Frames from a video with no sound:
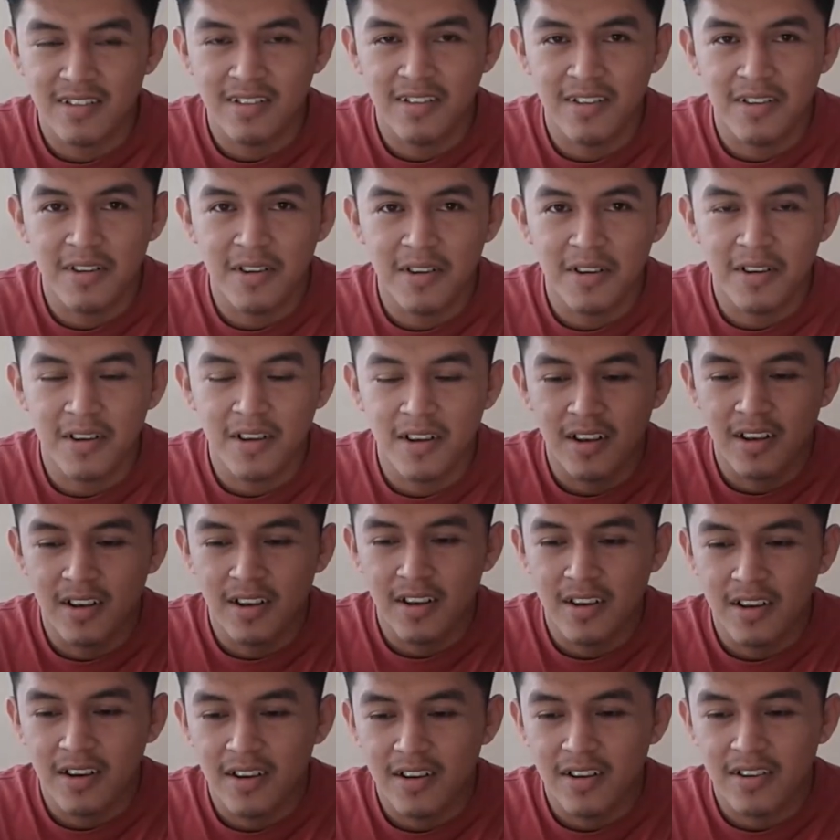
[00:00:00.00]
Yes.
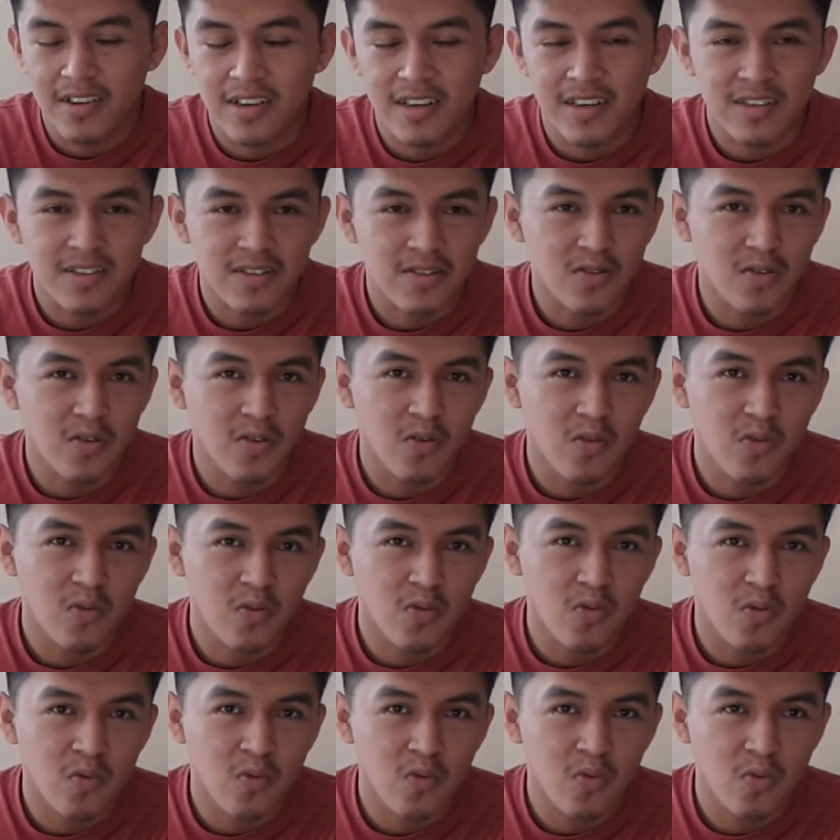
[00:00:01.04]
Okay,
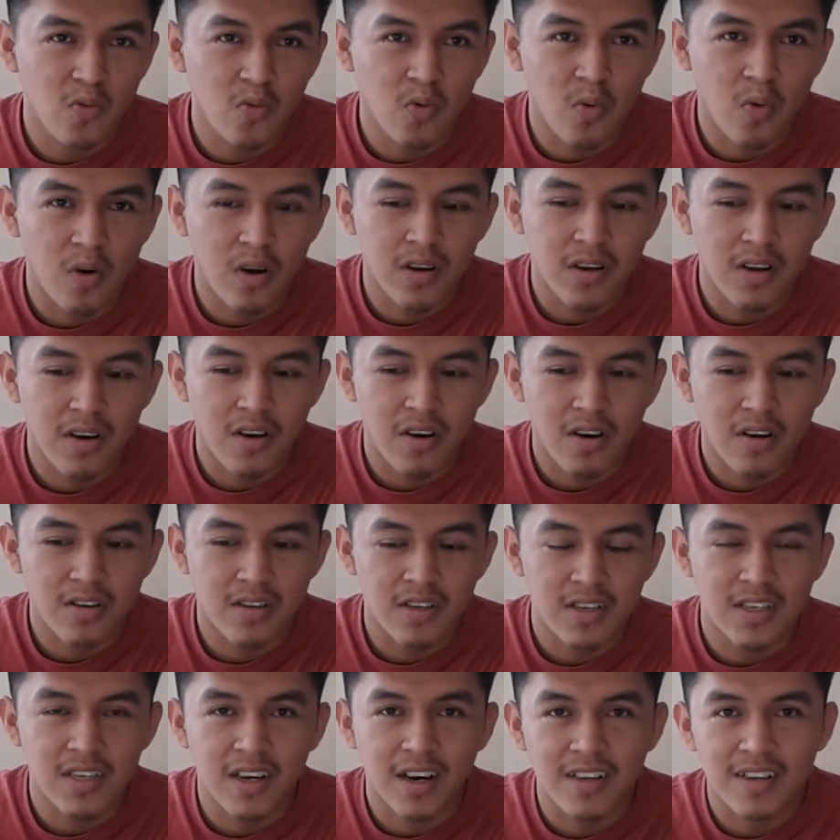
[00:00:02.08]
so what are
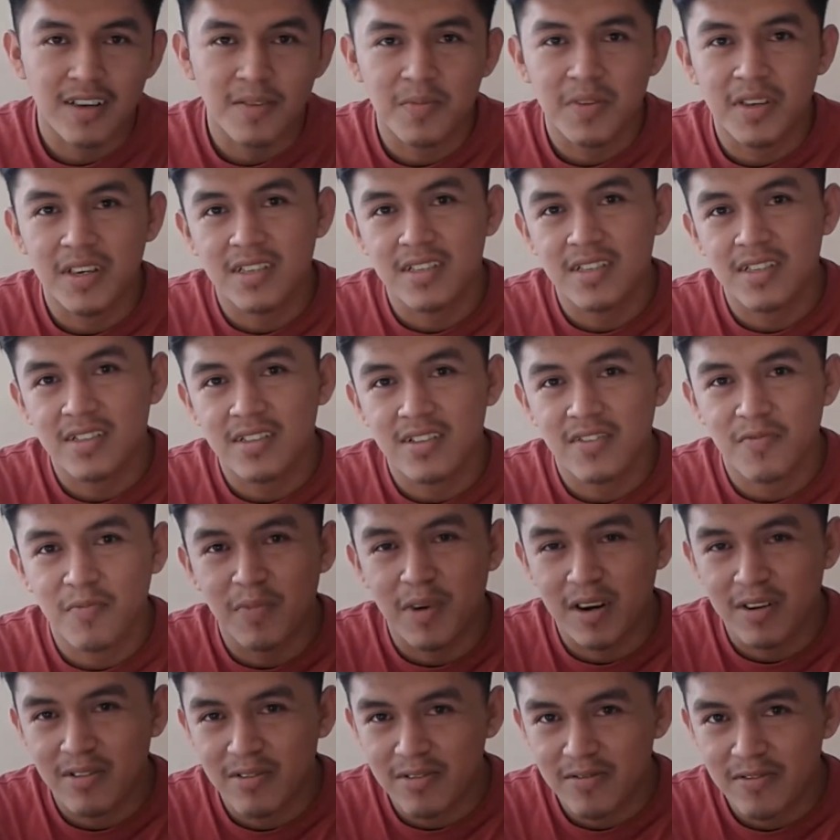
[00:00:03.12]
the adaptations of
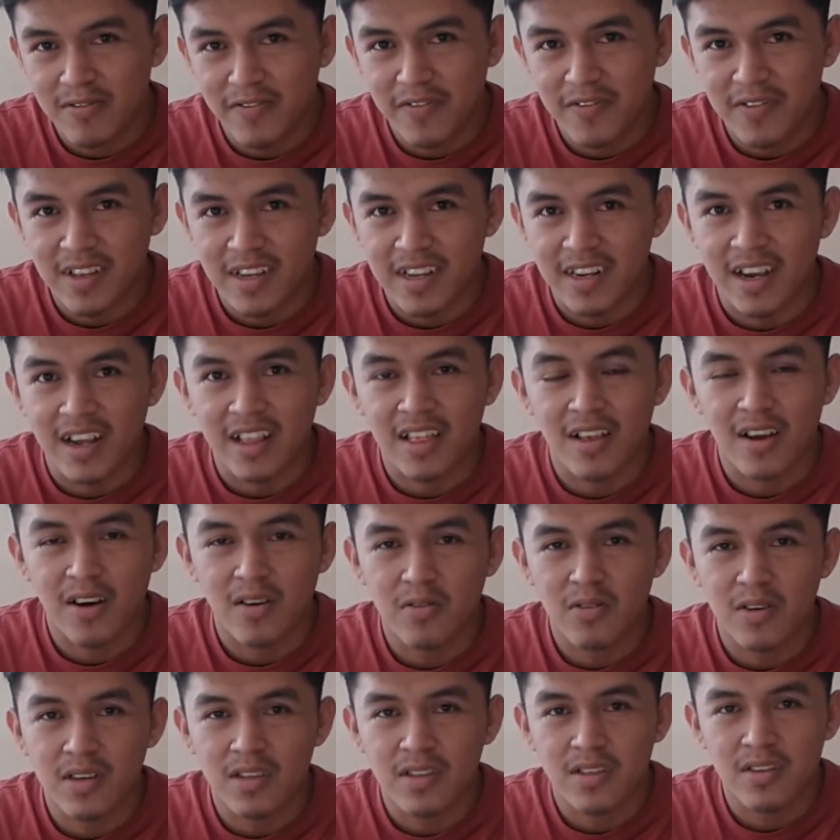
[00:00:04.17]
mangrove that
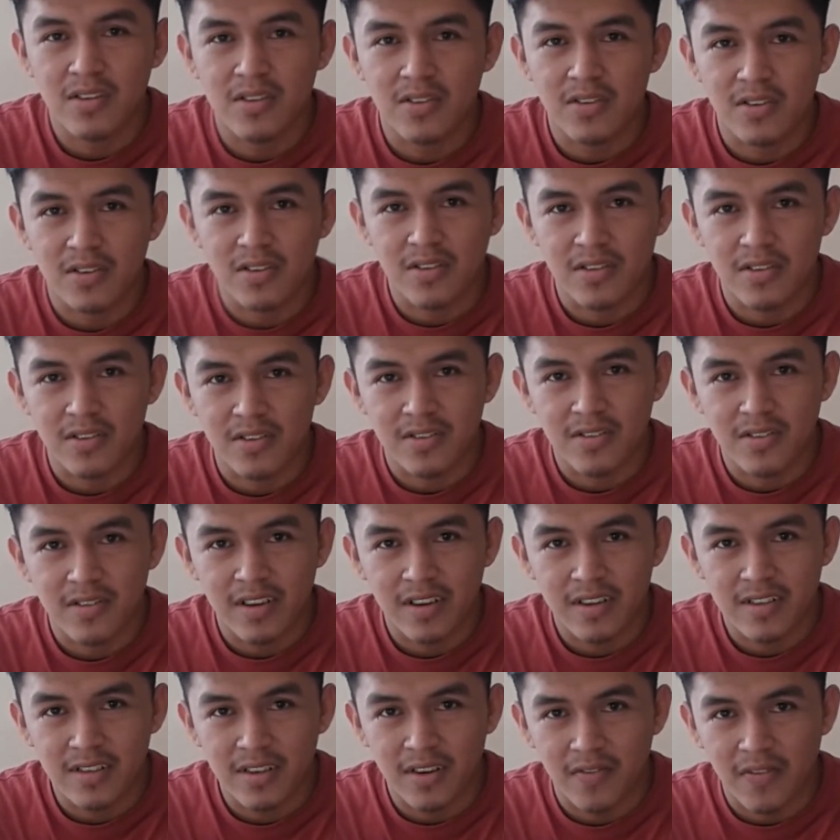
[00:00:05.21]
allow it to
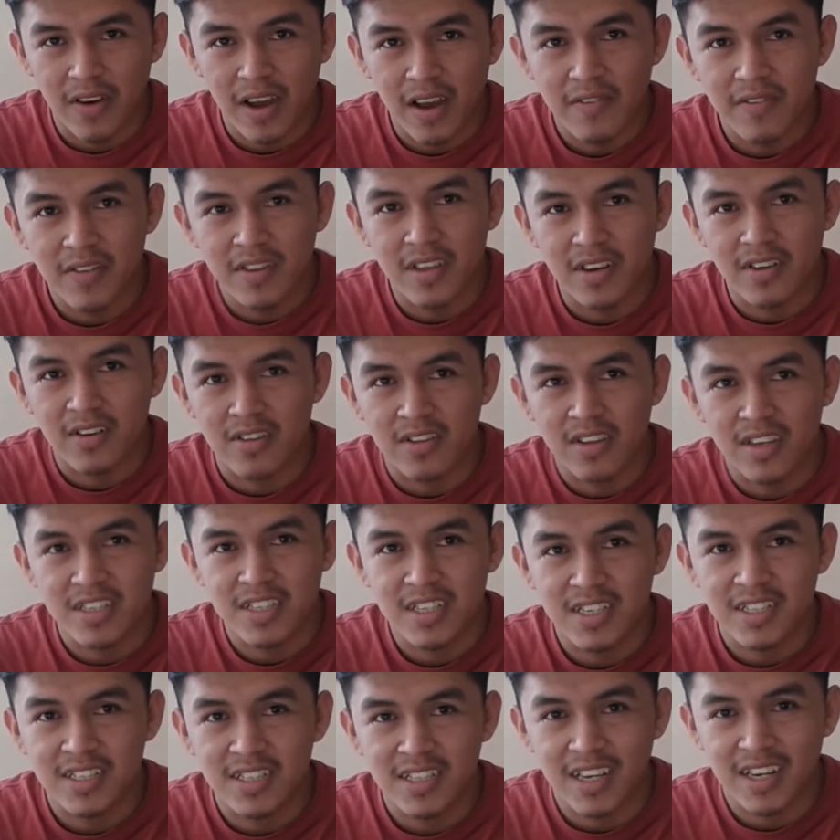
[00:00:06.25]
survive in the
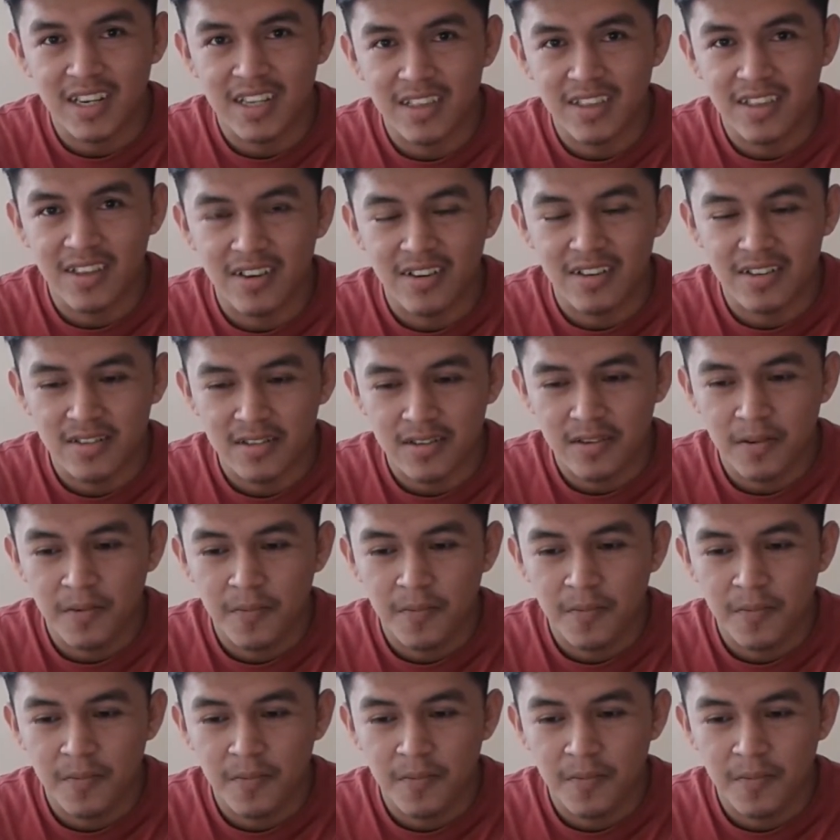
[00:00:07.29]
conditions that it does?